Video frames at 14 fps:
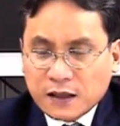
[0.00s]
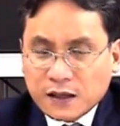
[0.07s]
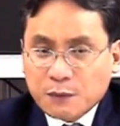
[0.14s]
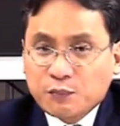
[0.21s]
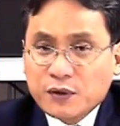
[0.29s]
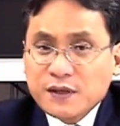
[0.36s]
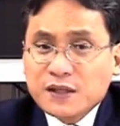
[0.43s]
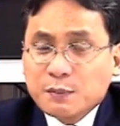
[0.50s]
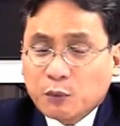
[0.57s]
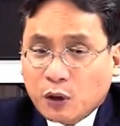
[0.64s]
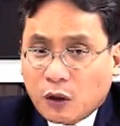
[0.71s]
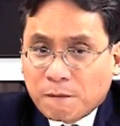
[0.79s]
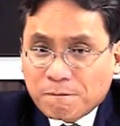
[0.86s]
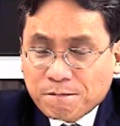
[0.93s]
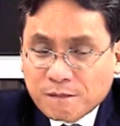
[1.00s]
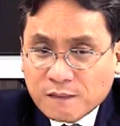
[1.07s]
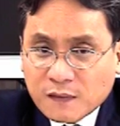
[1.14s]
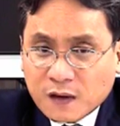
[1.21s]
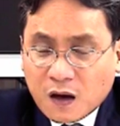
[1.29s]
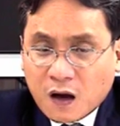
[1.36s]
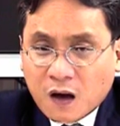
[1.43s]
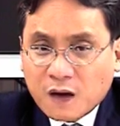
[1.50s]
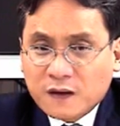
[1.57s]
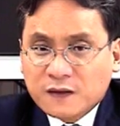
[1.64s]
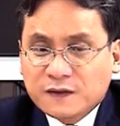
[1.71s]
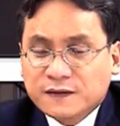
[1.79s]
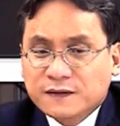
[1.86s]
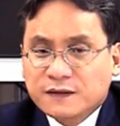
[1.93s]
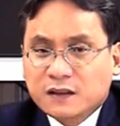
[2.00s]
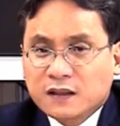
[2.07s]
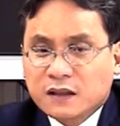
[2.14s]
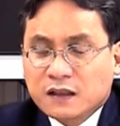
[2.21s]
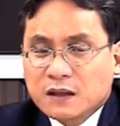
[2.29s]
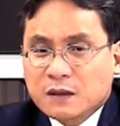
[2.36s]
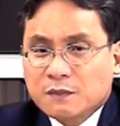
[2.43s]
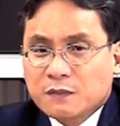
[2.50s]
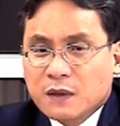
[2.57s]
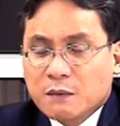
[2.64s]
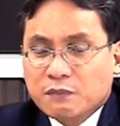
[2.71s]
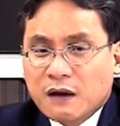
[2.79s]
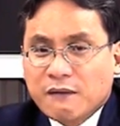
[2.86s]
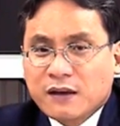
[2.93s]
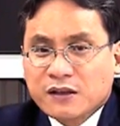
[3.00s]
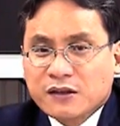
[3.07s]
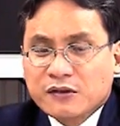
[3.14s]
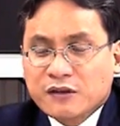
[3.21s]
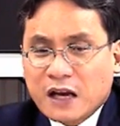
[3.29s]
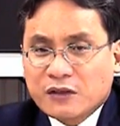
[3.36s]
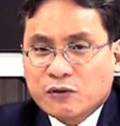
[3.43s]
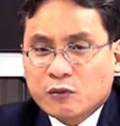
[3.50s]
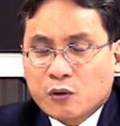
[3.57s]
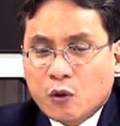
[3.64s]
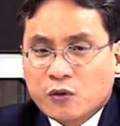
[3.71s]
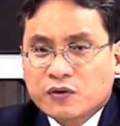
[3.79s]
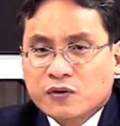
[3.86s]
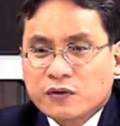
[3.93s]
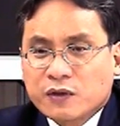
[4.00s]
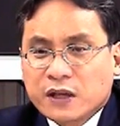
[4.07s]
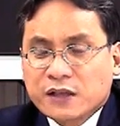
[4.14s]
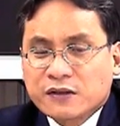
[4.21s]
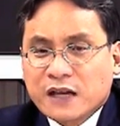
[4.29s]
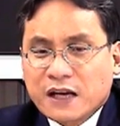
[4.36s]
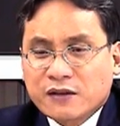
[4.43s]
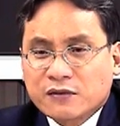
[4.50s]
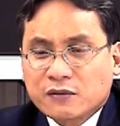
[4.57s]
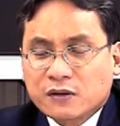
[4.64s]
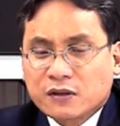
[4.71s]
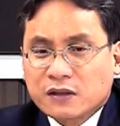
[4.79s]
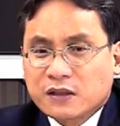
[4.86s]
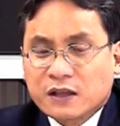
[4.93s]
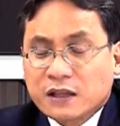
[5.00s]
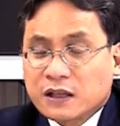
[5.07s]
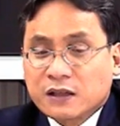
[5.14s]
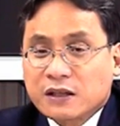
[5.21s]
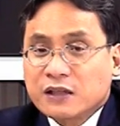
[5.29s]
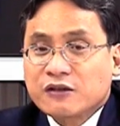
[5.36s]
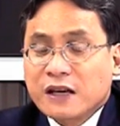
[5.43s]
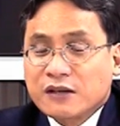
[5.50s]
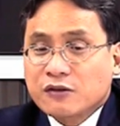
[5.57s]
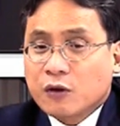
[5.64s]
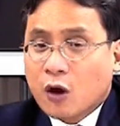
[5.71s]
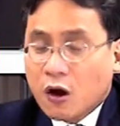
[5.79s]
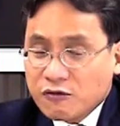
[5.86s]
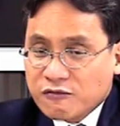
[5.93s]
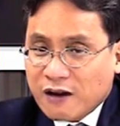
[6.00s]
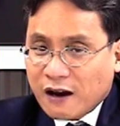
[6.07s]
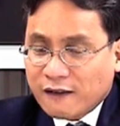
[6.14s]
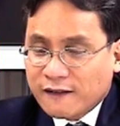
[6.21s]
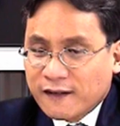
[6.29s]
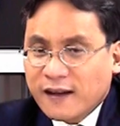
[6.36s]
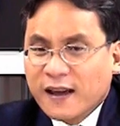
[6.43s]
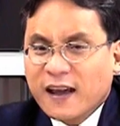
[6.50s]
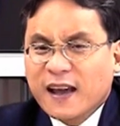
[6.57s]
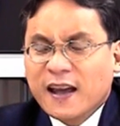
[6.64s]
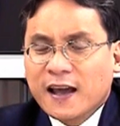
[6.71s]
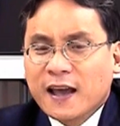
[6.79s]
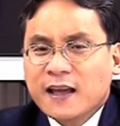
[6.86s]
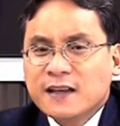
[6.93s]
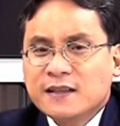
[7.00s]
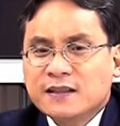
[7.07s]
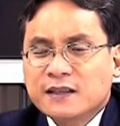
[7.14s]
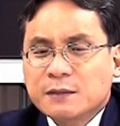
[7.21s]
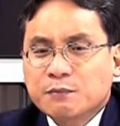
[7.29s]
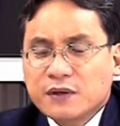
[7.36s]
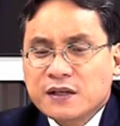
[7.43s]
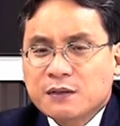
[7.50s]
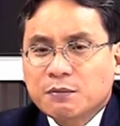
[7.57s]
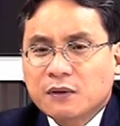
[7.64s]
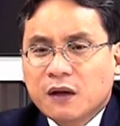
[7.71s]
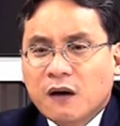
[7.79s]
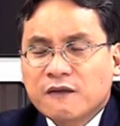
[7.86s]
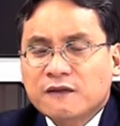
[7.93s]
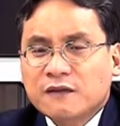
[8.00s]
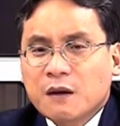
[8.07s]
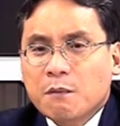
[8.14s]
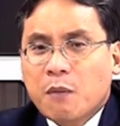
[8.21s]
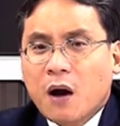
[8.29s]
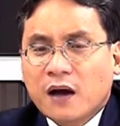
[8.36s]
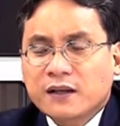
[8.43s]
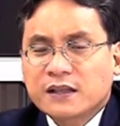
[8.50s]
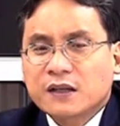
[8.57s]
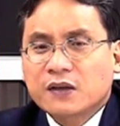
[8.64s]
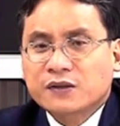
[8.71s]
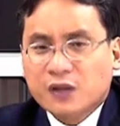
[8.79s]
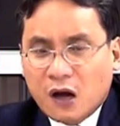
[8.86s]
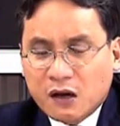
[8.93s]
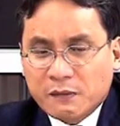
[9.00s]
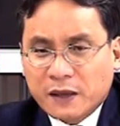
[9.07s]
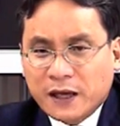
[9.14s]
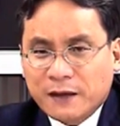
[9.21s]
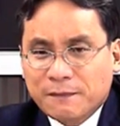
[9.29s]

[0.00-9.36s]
The principle of private international law to international contract is the principle of party autonomy.